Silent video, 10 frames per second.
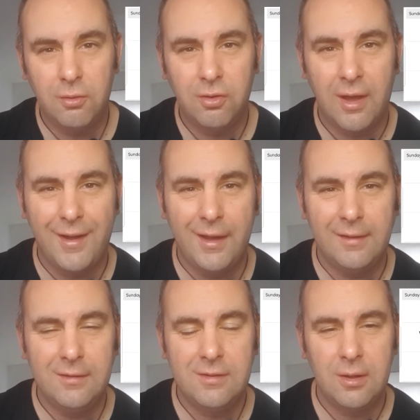
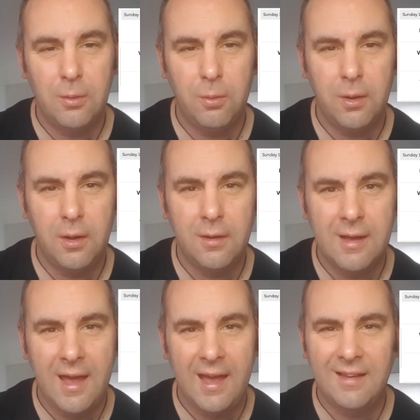starting to
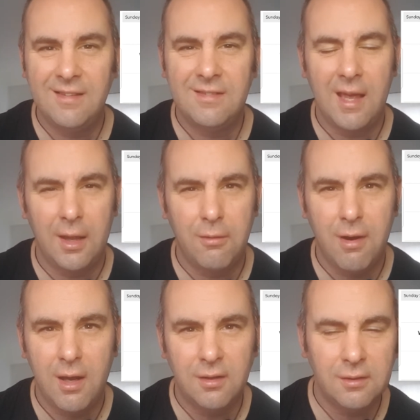
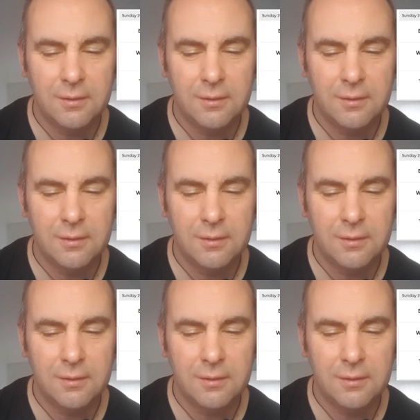accelerate.